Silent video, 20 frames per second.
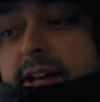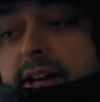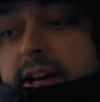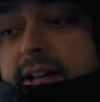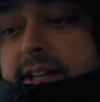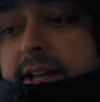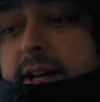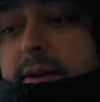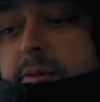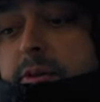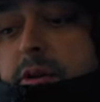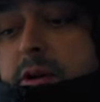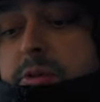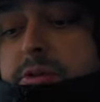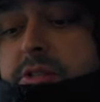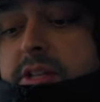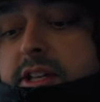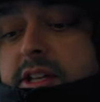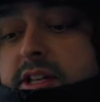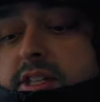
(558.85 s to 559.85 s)
and then I'm
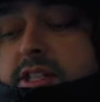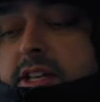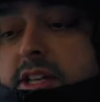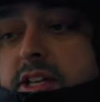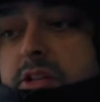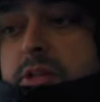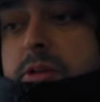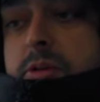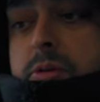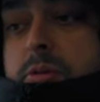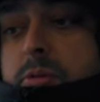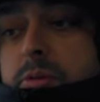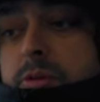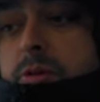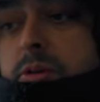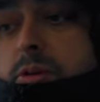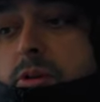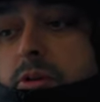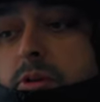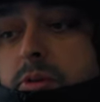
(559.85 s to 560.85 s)
going to continue
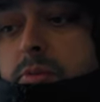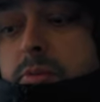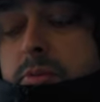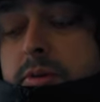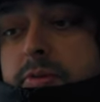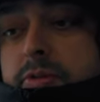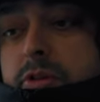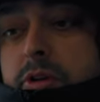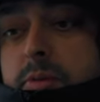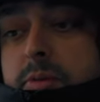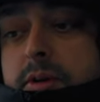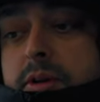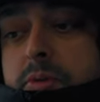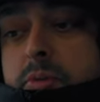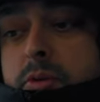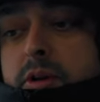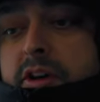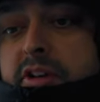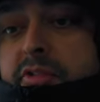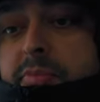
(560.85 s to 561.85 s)
with doing
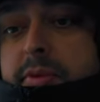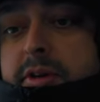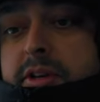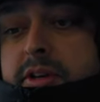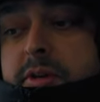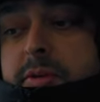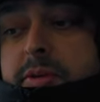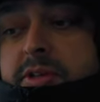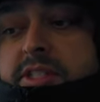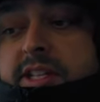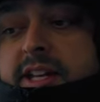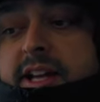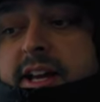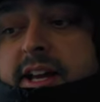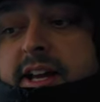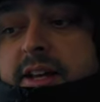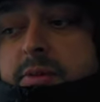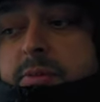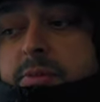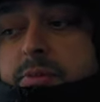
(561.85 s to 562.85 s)
what I've been doing
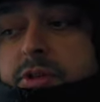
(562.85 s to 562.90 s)
today,